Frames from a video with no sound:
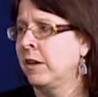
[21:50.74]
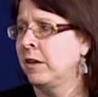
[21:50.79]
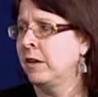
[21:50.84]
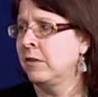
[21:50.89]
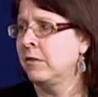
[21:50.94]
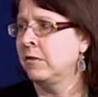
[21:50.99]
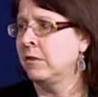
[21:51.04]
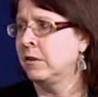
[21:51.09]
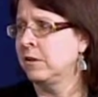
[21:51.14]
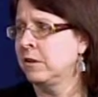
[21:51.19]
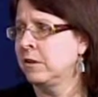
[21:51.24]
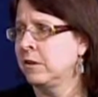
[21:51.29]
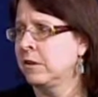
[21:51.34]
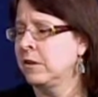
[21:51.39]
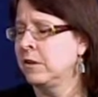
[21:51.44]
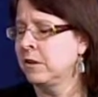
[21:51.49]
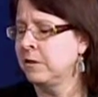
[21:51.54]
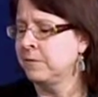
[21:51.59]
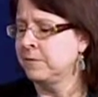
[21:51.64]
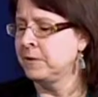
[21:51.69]
killed in
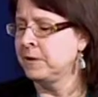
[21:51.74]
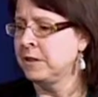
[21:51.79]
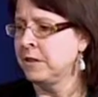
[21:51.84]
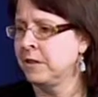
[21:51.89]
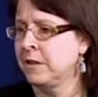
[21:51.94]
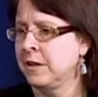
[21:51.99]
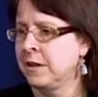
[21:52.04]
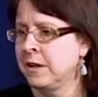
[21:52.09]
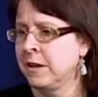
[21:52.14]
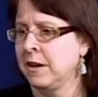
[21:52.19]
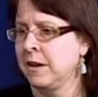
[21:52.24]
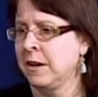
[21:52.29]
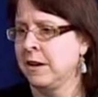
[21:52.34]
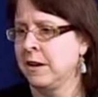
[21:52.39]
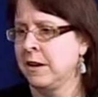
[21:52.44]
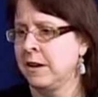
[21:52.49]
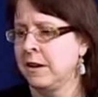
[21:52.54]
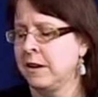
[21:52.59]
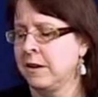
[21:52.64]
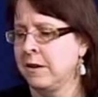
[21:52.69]
Clifton
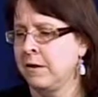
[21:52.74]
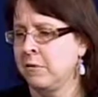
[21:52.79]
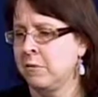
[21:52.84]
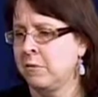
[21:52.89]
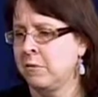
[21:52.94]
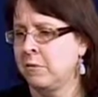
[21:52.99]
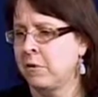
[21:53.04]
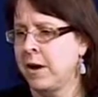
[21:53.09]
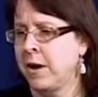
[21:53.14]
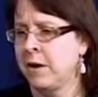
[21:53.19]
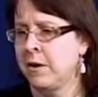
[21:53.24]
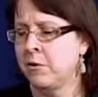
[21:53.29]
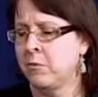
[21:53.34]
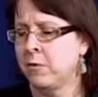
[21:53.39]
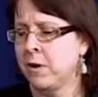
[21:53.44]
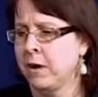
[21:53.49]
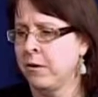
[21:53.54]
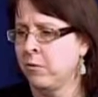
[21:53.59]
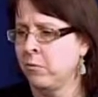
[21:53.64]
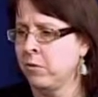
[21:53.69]
and right
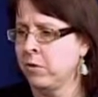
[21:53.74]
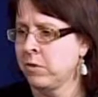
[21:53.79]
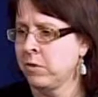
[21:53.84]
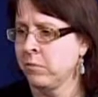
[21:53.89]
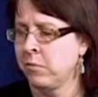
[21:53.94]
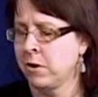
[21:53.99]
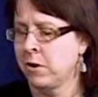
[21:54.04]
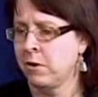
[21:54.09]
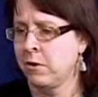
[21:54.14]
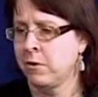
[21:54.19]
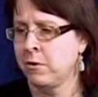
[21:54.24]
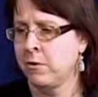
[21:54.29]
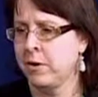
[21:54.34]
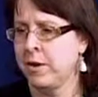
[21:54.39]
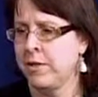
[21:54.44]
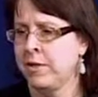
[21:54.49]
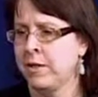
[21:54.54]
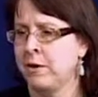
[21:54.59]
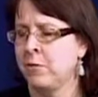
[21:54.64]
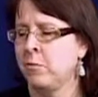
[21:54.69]
around Withrow,
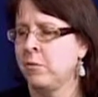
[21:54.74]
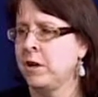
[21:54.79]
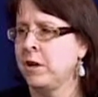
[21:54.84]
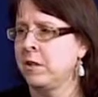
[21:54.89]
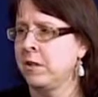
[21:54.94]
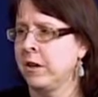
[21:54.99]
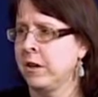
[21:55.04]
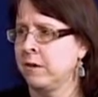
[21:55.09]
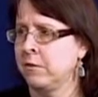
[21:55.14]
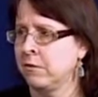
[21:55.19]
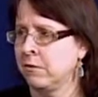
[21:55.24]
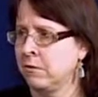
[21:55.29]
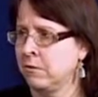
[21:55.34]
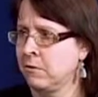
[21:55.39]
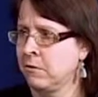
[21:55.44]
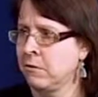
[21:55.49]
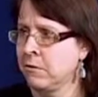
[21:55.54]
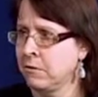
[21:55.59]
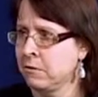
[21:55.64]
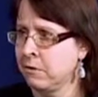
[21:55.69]
and then a week later, a
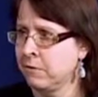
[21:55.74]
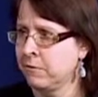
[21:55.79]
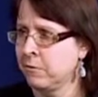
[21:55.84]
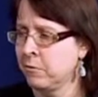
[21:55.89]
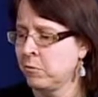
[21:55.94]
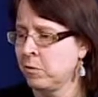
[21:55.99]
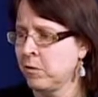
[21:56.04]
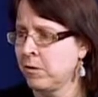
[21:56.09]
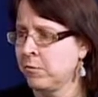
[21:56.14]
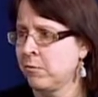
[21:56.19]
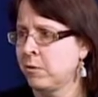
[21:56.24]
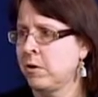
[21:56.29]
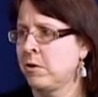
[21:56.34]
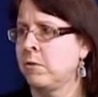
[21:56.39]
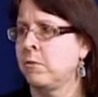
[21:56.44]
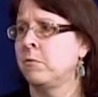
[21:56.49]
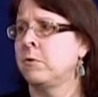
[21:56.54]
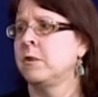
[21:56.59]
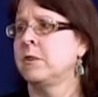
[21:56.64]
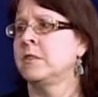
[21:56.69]
little girl from
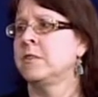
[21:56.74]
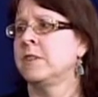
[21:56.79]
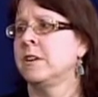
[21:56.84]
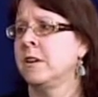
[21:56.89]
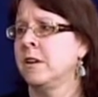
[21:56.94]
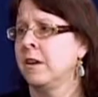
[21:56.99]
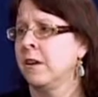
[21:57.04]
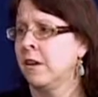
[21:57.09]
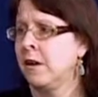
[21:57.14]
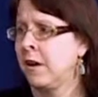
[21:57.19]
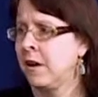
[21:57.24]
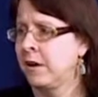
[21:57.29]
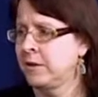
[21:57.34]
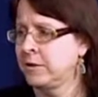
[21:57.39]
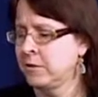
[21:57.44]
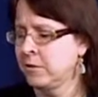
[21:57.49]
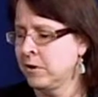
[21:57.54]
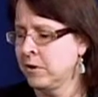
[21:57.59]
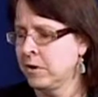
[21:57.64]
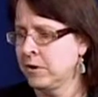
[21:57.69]
Withrow was
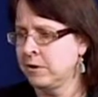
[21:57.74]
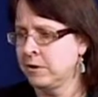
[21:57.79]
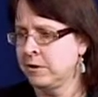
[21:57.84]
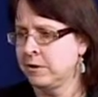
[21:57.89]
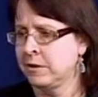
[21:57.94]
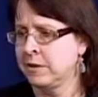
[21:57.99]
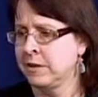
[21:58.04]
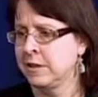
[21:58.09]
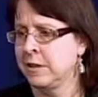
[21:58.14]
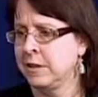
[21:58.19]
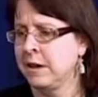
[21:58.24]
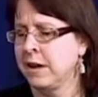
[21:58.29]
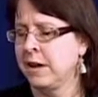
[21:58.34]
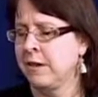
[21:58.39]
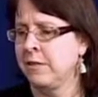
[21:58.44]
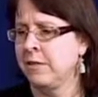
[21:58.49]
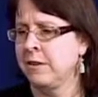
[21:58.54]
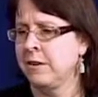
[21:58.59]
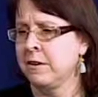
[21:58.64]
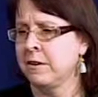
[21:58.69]
also killed, and
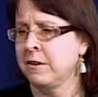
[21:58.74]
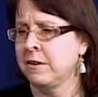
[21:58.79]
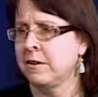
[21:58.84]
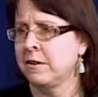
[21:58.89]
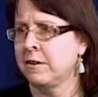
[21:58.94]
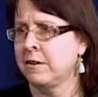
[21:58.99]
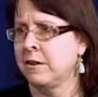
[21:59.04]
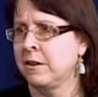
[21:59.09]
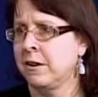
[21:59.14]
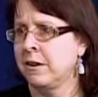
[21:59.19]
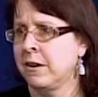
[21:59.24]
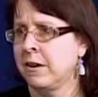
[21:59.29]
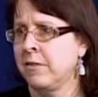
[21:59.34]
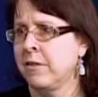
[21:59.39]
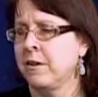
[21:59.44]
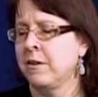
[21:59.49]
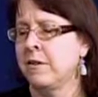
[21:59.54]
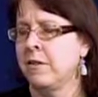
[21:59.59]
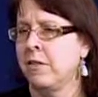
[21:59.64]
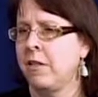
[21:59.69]
I think
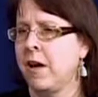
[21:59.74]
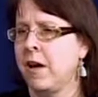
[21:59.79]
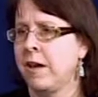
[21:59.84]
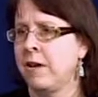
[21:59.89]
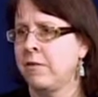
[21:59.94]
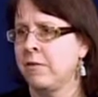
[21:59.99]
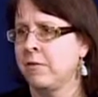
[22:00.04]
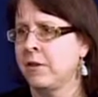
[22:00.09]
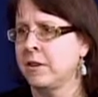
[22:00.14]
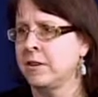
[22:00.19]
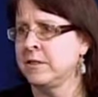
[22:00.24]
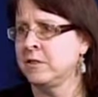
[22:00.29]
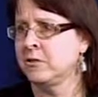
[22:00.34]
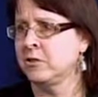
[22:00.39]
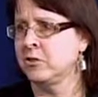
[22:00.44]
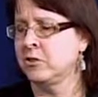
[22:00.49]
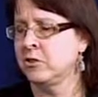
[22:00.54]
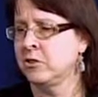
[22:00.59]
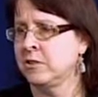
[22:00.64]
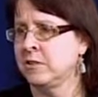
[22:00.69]
a lot of us
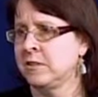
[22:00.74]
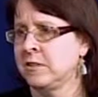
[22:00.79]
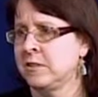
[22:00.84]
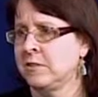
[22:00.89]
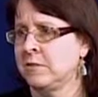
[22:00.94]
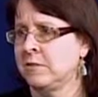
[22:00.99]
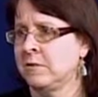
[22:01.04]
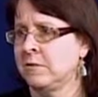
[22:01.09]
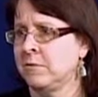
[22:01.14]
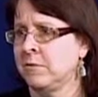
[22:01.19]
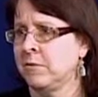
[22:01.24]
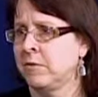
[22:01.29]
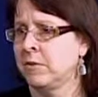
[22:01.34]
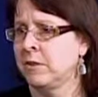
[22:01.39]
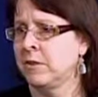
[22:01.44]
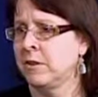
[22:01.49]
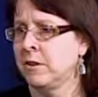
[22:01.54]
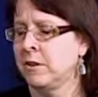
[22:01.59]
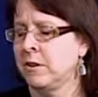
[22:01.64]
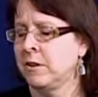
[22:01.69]
are just still
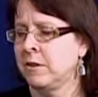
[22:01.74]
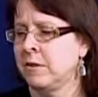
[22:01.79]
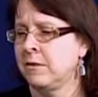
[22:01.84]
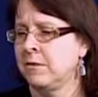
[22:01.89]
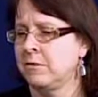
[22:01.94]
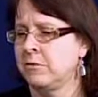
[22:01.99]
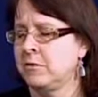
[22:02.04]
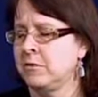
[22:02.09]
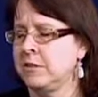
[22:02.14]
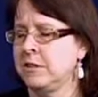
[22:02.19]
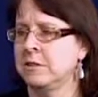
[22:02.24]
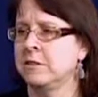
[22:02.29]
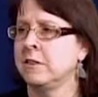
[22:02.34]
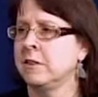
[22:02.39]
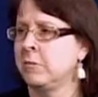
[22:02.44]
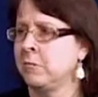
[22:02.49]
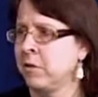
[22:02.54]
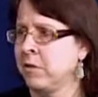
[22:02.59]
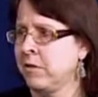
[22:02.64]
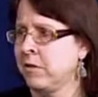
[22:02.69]

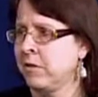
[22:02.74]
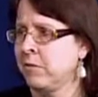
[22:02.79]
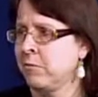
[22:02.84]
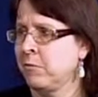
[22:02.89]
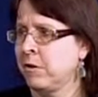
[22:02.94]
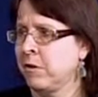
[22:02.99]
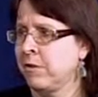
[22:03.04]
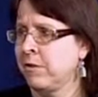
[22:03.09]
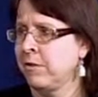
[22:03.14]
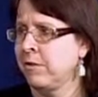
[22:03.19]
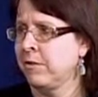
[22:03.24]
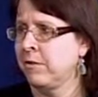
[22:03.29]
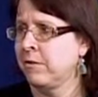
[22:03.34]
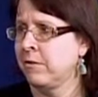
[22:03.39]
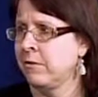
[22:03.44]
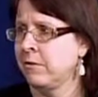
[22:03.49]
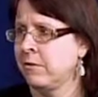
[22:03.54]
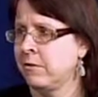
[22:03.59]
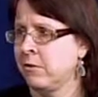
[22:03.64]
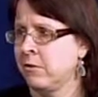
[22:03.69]
dealing with
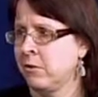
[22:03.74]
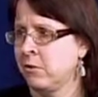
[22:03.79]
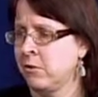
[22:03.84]
the